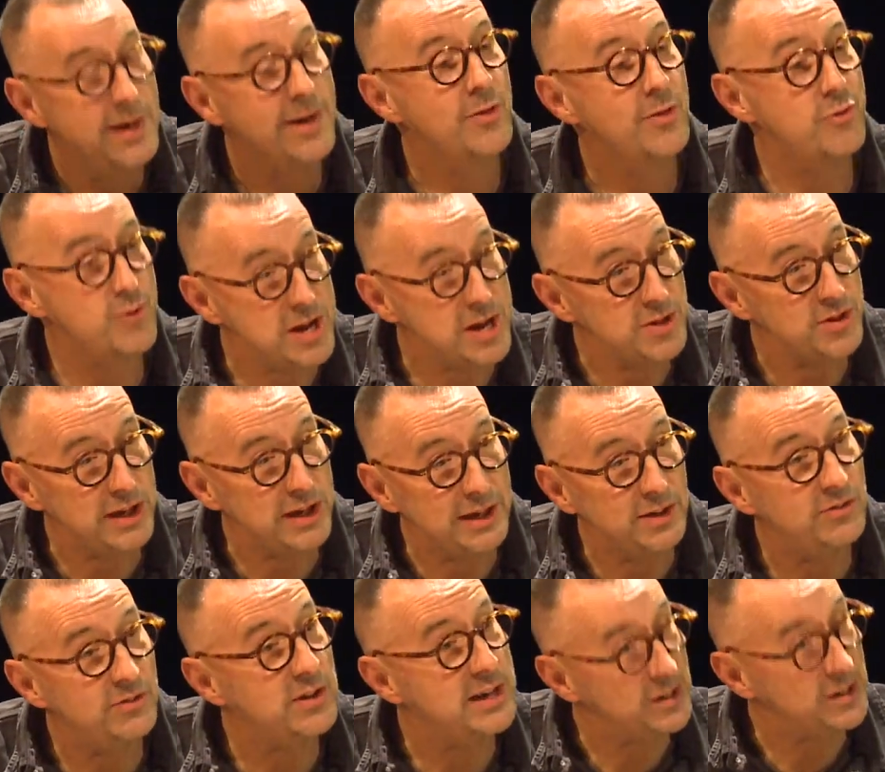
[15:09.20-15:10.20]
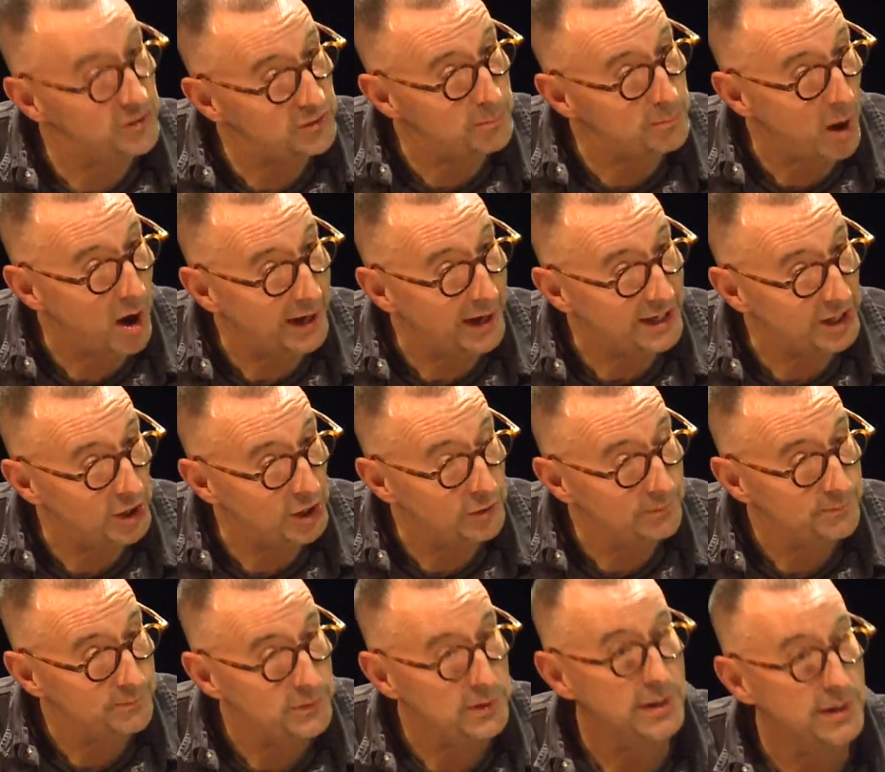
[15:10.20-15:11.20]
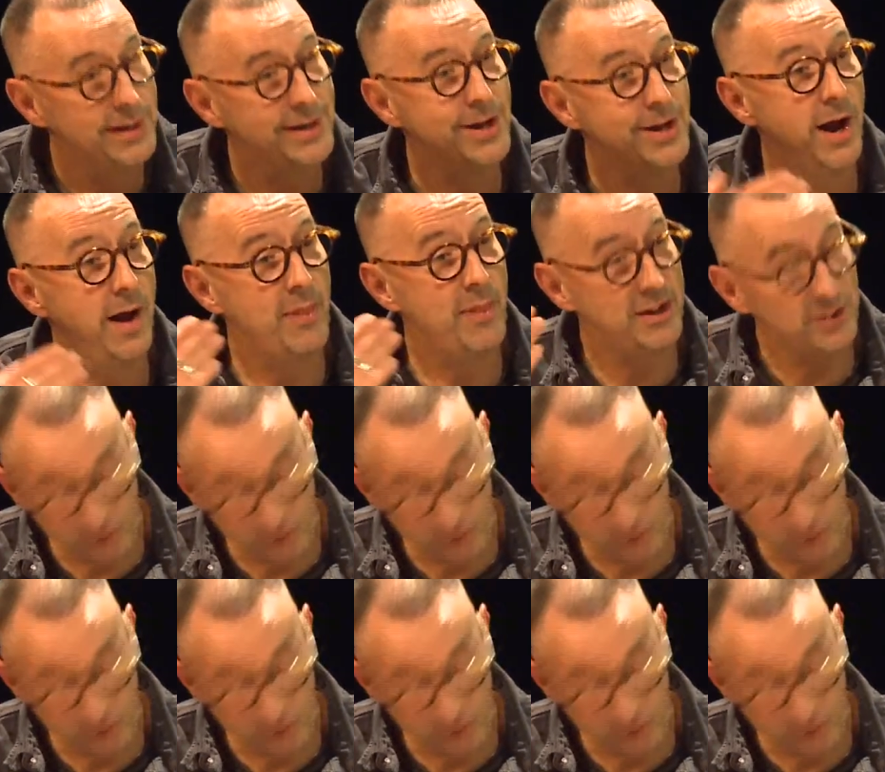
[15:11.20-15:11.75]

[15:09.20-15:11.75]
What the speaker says: 3 things that inspire you, and then